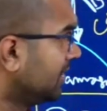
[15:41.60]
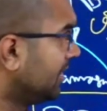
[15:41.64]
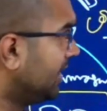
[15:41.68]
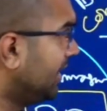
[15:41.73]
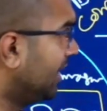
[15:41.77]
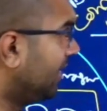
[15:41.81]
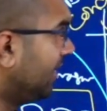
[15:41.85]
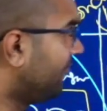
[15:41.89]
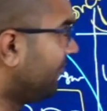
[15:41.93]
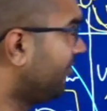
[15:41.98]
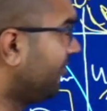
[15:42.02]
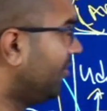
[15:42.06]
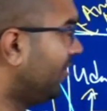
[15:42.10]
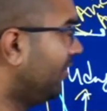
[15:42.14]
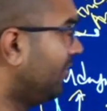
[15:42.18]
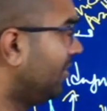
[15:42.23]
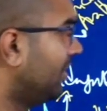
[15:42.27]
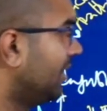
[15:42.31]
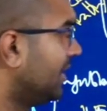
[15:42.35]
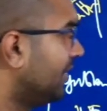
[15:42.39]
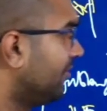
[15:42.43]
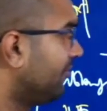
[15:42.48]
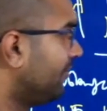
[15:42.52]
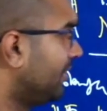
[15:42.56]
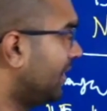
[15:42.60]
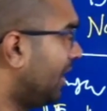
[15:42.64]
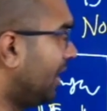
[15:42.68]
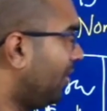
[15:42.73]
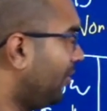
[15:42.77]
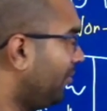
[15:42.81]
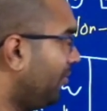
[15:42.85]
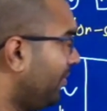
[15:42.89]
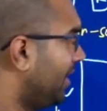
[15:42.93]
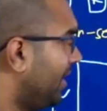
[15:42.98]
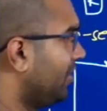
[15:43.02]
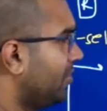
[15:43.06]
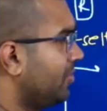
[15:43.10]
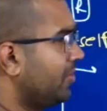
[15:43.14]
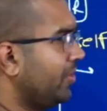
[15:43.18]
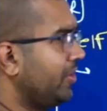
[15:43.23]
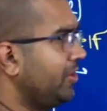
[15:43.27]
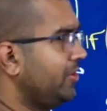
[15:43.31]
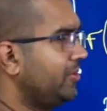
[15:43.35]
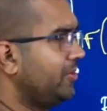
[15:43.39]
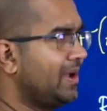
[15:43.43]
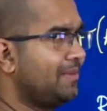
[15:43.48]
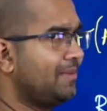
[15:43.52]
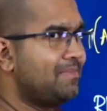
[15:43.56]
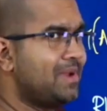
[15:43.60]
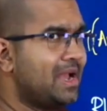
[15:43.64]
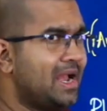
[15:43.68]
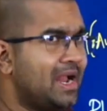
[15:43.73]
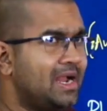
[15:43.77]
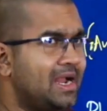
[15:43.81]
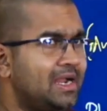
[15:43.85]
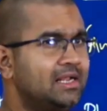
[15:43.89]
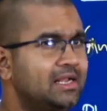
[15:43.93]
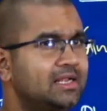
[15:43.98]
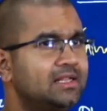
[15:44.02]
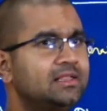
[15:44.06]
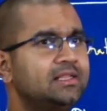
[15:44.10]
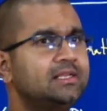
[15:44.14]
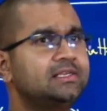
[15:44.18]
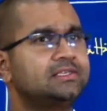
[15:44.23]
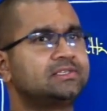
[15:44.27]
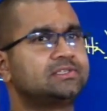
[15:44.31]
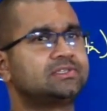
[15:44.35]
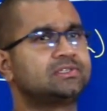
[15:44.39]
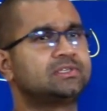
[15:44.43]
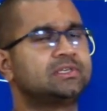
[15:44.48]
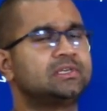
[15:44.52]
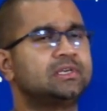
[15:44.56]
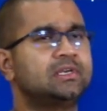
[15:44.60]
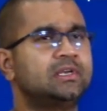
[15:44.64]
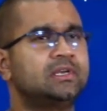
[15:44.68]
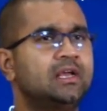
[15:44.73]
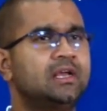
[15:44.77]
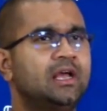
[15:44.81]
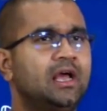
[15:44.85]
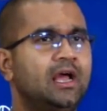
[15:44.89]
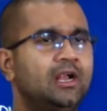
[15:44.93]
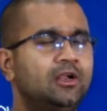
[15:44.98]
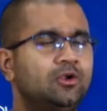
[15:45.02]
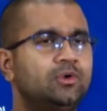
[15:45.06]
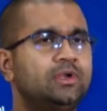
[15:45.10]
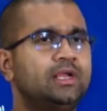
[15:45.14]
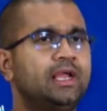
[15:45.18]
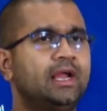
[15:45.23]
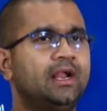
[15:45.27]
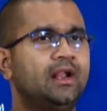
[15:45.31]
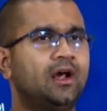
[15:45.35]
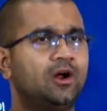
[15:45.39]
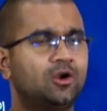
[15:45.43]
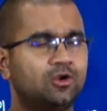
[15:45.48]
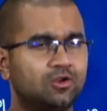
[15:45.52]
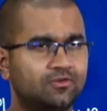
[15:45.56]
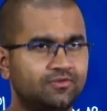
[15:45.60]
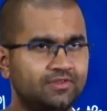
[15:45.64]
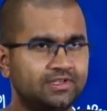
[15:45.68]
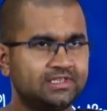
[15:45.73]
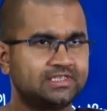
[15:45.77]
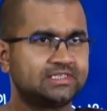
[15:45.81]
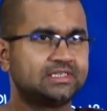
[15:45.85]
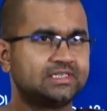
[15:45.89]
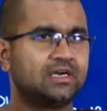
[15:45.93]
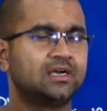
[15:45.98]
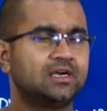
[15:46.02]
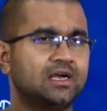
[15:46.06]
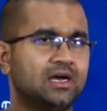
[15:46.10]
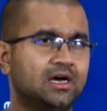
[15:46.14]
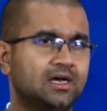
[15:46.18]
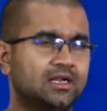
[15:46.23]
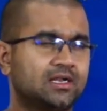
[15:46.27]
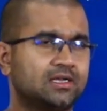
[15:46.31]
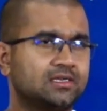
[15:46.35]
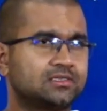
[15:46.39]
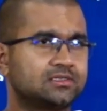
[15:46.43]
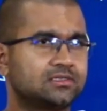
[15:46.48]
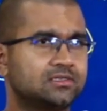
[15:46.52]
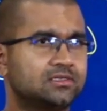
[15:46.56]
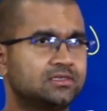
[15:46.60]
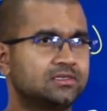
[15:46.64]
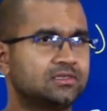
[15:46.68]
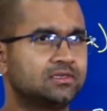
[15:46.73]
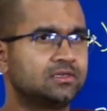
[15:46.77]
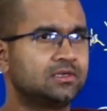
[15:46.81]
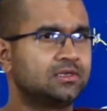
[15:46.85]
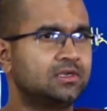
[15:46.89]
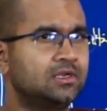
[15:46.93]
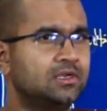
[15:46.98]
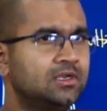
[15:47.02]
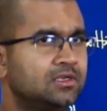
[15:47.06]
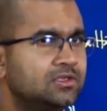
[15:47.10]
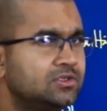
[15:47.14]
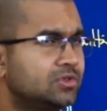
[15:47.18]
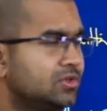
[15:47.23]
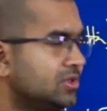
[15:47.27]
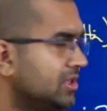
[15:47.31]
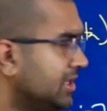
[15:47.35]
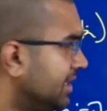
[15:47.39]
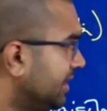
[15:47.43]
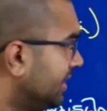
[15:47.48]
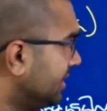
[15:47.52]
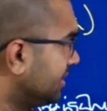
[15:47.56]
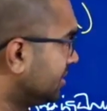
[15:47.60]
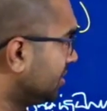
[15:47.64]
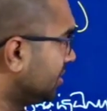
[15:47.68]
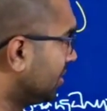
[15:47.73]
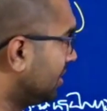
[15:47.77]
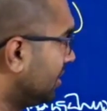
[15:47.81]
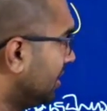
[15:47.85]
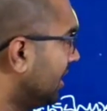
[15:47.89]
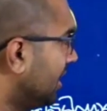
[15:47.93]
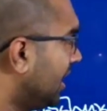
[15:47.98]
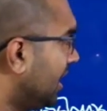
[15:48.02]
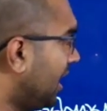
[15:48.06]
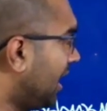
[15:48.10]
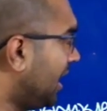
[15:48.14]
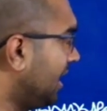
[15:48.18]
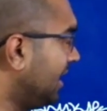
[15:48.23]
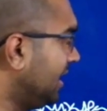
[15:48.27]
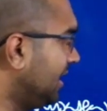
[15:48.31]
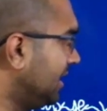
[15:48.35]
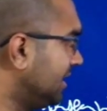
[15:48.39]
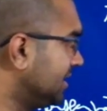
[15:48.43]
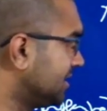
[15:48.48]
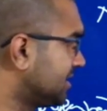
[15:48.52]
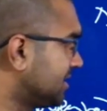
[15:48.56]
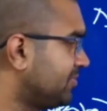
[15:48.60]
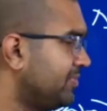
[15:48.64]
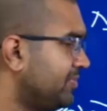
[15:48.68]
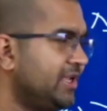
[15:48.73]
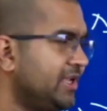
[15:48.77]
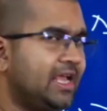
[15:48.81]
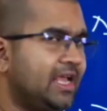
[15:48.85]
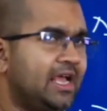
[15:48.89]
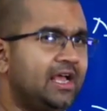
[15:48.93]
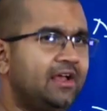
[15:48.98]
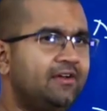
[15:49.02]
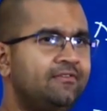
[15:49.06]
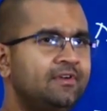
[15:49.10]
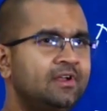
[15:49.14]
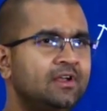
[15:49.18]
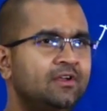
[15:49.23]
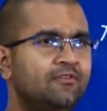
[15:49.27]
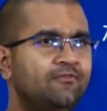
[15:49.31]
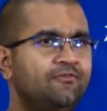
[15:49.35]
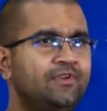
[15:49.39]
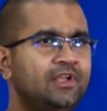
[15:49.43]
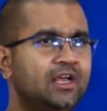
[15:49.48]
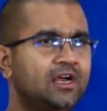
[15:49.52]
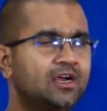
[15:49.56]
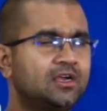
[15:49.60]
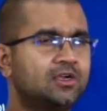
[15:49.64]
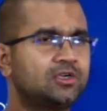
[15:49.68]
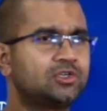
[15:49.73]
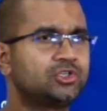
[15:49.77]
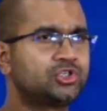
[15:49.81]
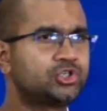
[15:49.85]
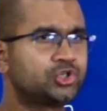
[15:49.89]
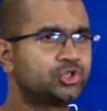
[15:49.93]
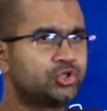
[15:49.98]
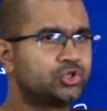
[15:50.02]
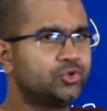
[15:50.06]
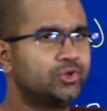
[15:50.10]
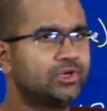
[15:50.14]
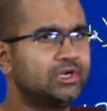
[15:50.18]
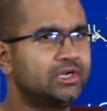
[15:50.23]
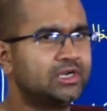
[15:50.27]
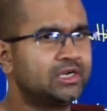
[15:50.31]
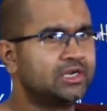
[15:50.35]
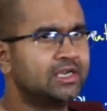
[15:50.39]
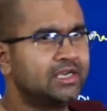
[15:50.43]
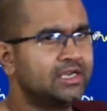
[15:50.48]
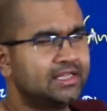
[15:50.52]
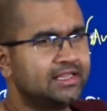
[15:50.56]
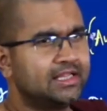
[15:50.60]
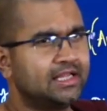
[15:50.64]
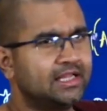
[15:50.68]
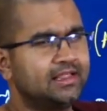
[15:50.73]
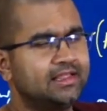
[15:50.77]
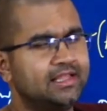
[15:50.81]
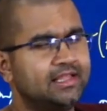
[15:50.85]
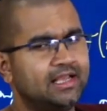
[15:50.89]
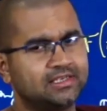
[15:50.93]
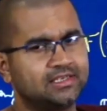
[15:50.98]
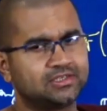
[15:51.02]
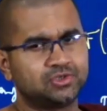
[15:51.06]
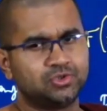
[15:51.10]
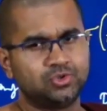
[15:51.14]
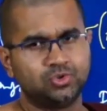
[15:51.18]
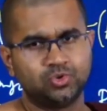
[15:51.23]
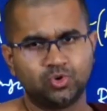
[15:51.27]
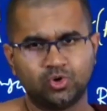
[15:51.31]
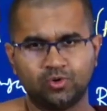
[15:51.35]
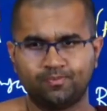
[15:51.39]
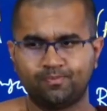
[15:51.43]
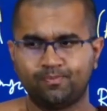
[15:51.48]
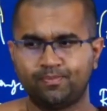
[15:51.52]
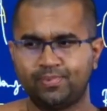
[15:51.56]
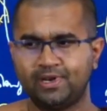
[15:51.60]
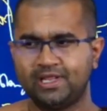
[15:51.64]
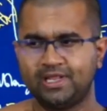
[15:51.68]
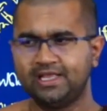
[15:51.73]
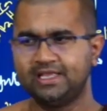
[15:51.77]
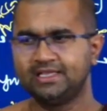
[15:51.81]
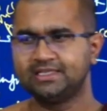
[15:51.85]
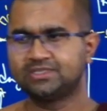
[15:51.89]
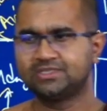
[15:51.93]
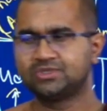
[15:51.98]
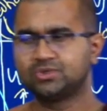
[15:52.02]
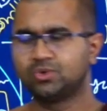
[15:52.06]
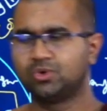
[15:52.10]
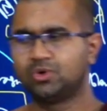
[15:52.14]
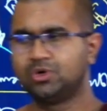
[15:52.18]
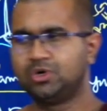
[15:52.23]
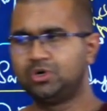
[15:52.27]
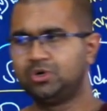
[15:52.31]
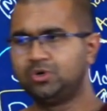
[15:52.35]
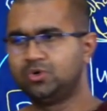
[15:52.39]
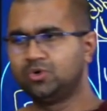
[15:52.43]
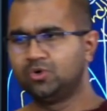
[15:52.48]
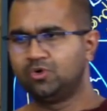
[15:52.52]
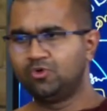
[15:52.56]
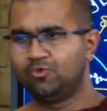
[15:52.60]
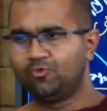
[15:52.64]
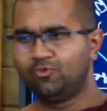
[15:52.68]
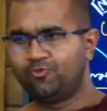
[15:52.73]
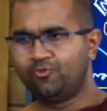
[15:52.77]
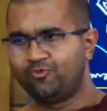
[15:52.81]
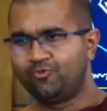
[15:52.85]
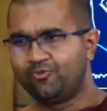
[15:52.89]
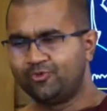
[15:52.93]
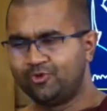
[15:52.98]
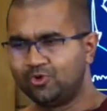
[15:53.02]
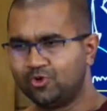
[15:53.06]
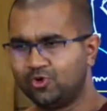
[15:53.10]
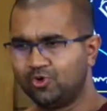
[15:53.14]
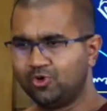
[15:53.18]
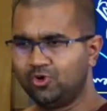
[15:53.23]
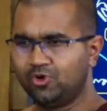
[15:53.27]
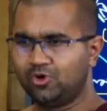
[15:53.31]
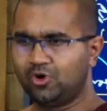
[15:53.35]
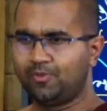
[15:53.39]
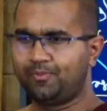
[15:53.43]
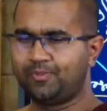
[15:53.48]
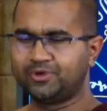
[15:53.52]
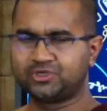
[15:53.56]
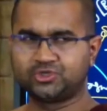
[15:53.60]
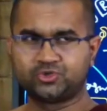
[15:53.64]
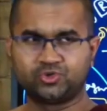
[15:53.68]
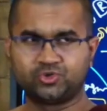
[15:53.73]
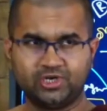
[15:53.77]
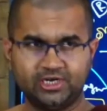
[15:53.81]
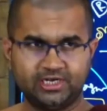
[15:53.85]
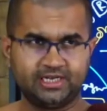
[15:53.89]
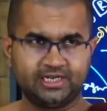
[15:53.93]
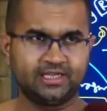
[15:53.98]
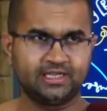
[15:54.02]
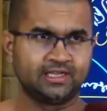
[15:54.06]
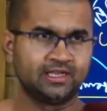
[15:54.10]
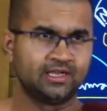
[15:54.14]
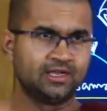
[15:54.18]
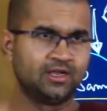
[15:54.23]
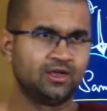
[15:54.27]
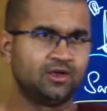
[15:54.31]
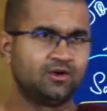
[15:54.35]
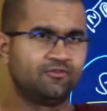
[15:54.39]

Therefore, now we are going to abandon this and to get out of these sankharas. So unless we are sure that there's no place or no opportunity